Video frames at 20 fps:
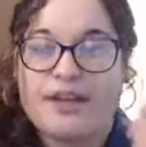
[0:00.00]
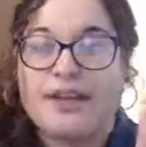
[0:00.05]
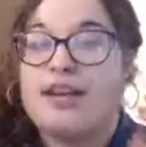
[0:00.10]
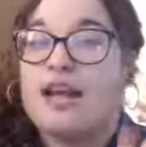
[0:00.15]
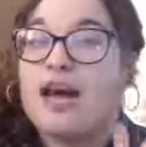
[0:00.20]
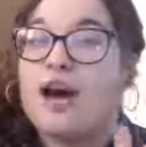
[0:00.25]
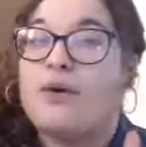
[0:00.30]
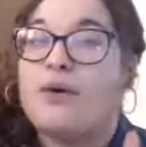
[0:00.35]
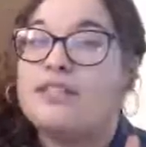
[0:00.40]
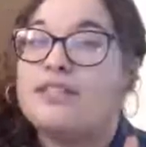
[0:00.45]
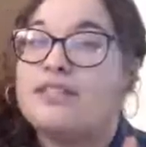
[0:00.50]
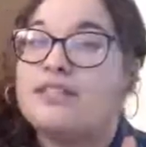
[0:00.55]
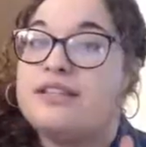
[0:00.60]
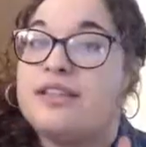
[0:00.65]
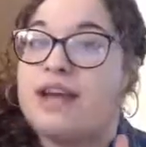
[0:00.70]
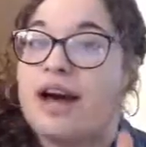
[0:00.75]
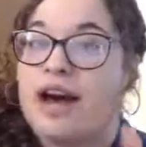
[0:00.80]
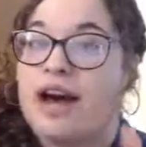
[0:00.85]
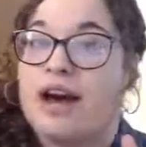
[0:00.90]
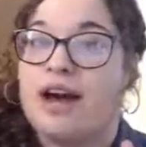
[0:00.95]
No, it's
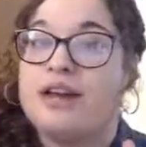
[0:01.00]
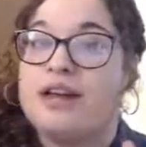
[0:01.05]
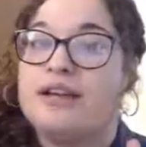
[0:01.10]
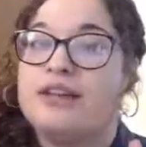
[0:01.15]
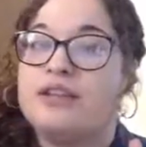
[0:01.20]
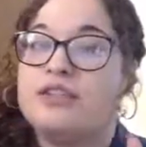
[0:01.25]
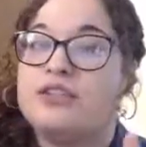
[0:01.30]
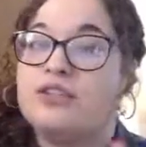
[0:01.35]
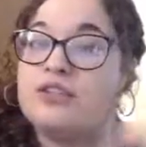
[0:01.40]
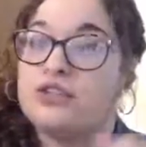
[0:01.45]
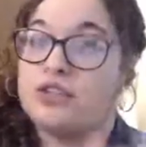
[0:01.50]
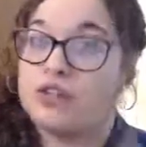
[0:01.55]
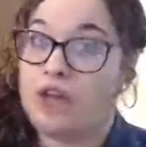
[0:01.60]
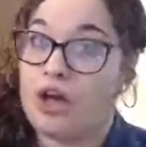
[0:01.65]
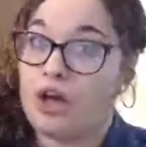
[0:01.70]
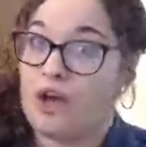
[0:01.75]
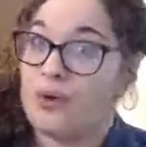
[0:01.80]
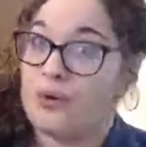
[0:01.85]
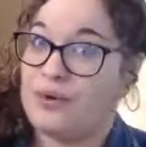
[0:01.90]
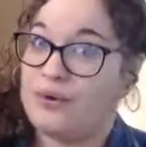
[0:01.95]
not
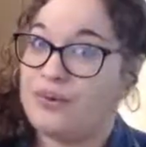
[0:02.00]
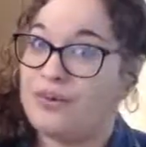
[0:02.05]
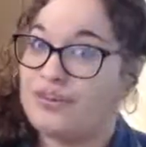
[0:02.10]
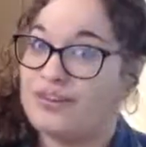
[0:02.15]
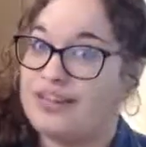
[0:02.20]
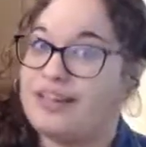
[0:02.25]
slow.